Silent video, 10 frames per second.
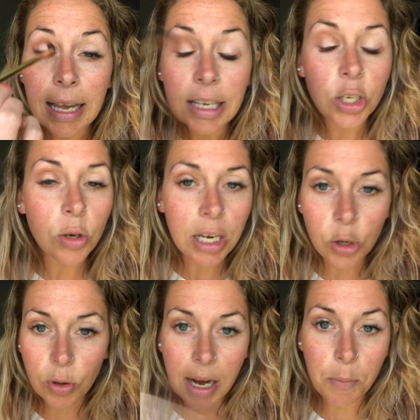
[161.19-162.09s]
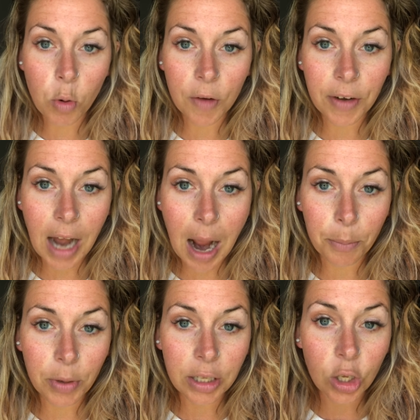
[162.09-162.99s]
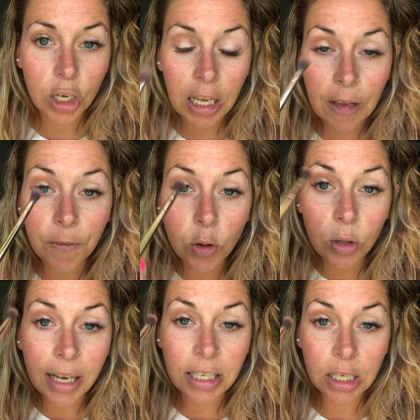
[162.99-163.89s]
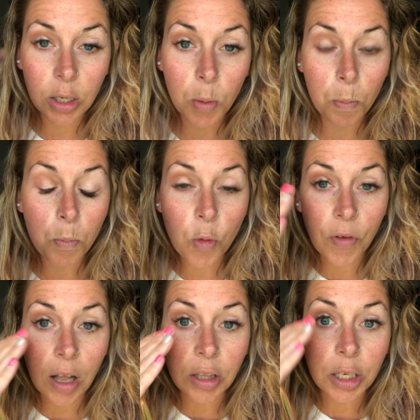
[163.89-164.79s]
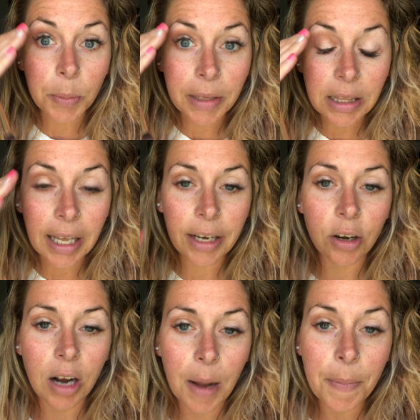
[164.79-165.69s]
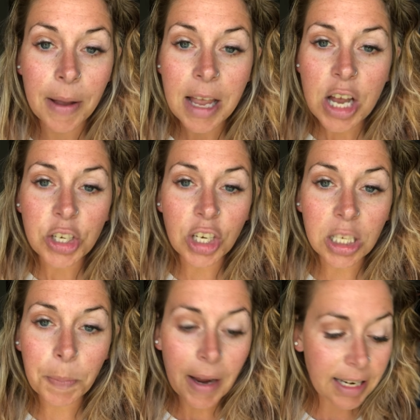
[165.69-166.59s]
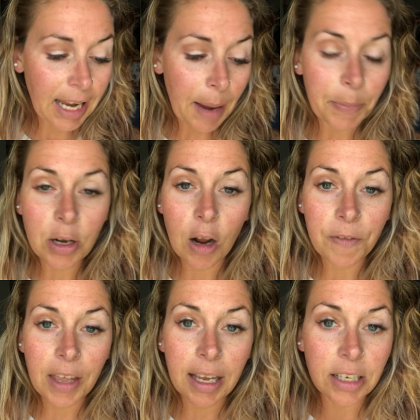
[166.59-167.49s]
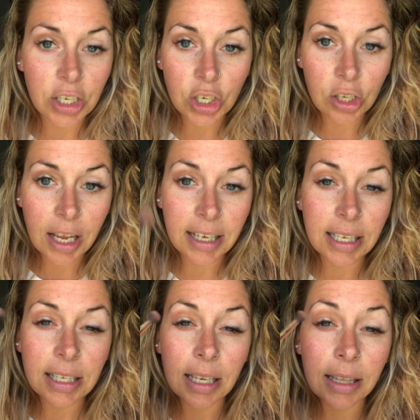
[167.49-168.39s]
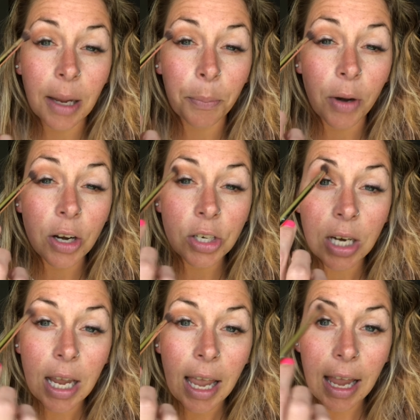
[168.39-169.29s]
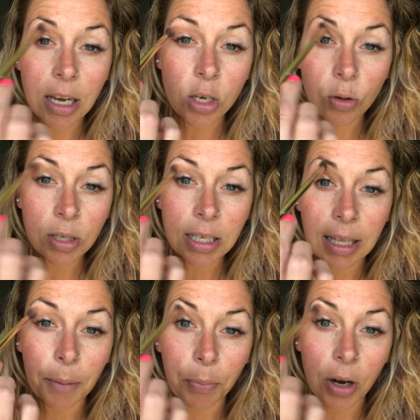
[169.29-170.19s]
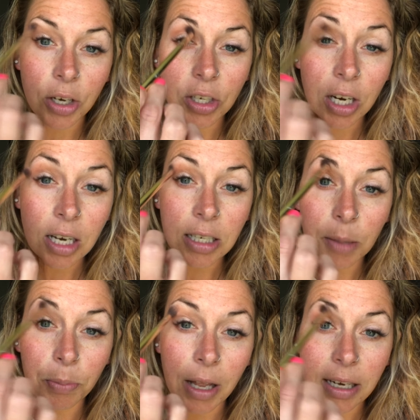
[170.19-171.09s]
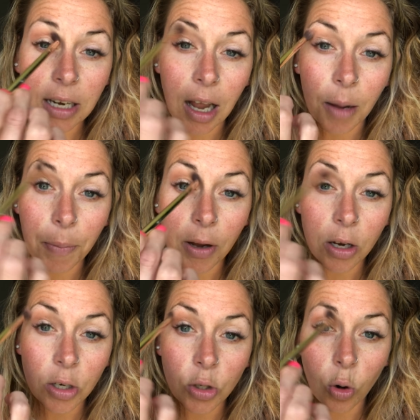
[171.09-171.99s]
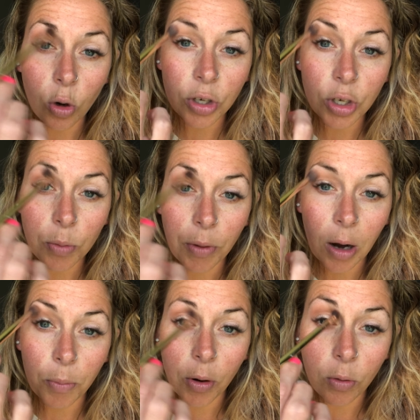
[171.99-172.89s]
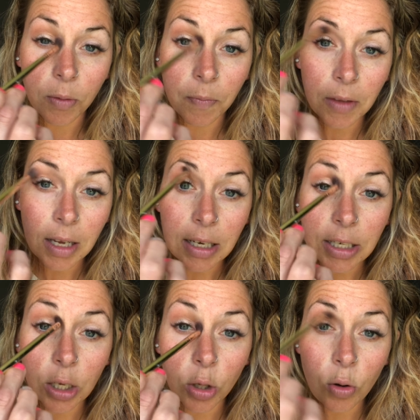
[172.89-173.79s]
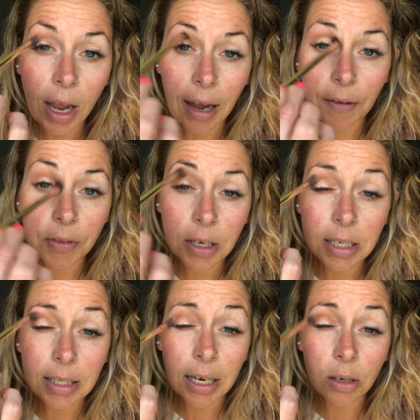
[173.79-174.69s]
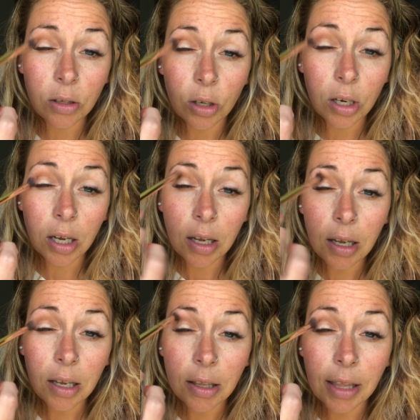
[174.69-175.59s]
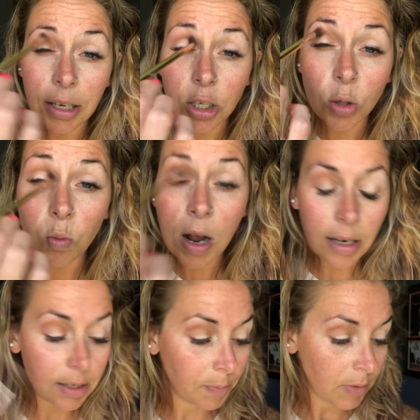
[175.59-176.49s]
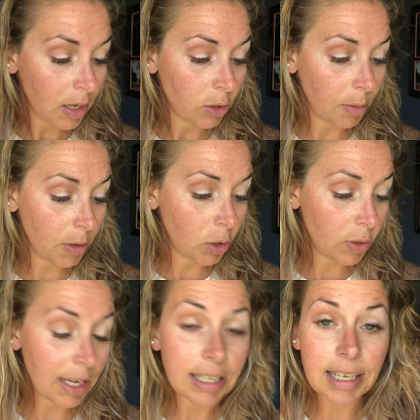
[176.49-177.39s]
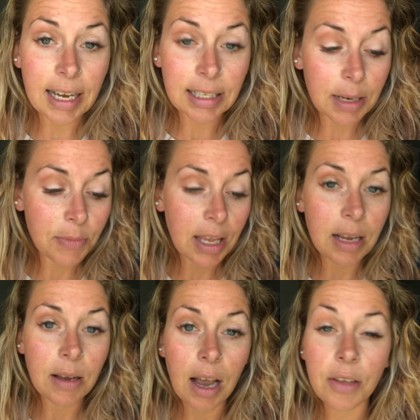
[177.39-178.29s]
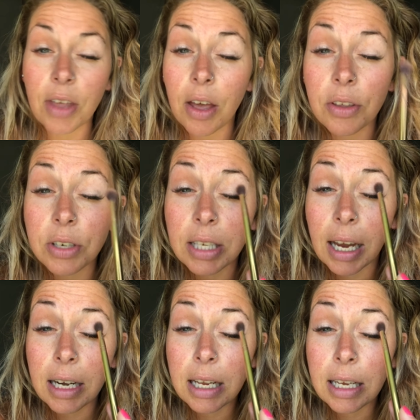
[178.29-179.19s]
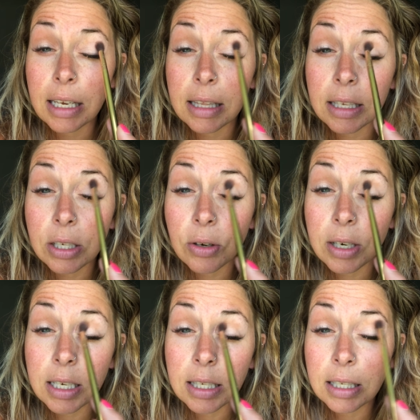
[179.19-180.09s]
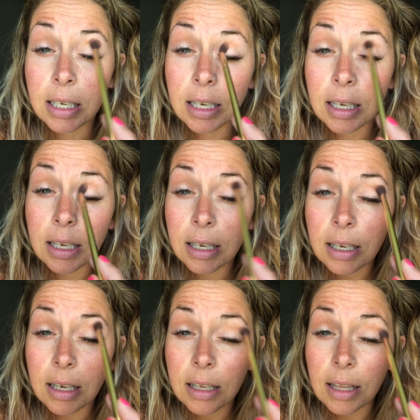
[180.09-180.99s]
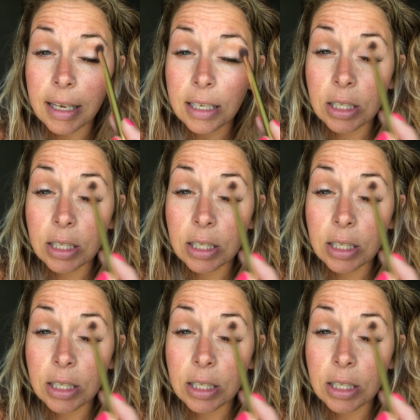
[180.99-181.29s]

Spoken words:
is you can create more of an ombre look if you like to move a little bit lighter up, just by tapping off the additional excess on that brush and using that brush to blend up towards your brow bone till you have the desired look that you want. So I'm gonna do the exact same thing on the other side in this crease, like